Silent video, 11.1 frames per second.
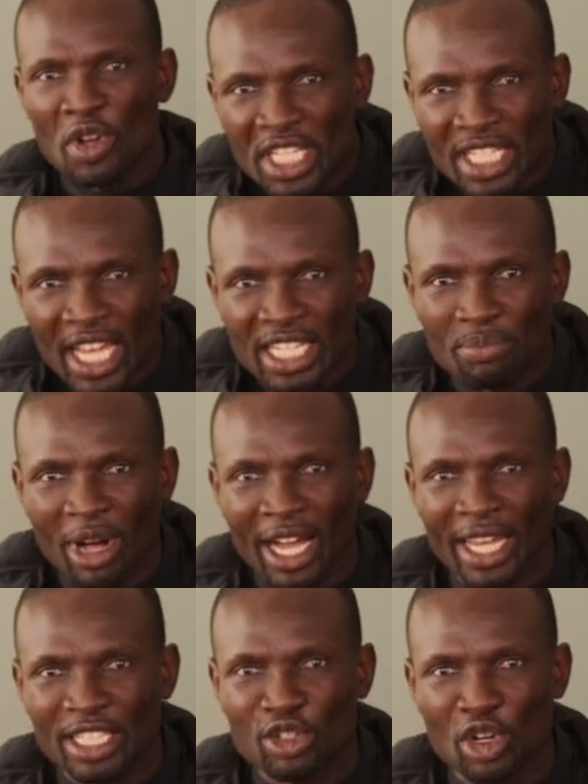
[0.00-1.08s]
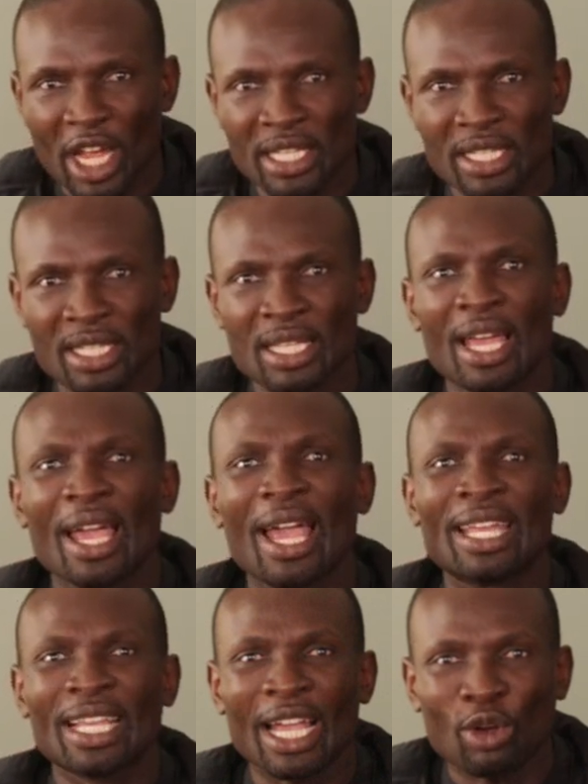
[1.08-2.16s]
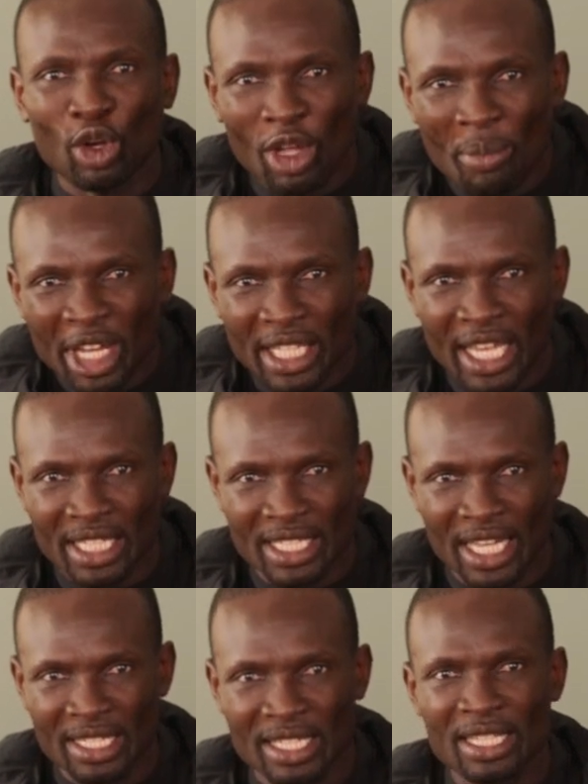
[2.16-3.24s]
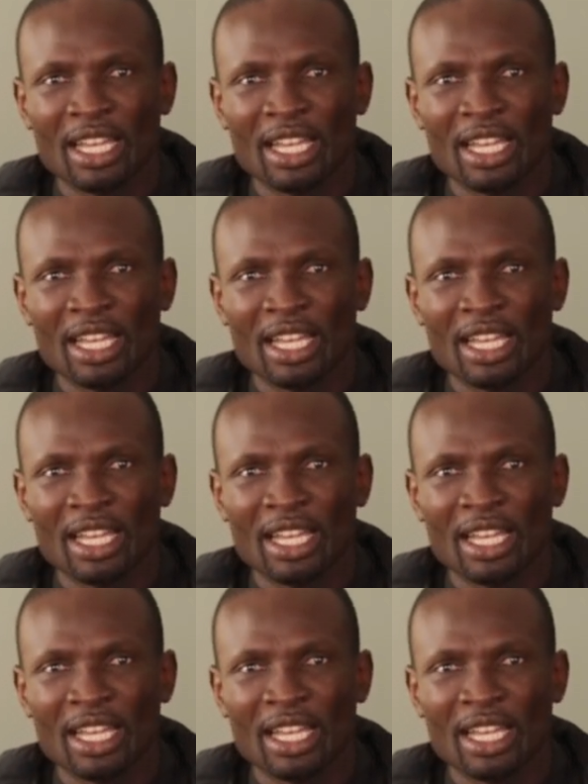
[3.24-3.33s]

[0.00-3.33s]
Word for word: Research market trends and economic data.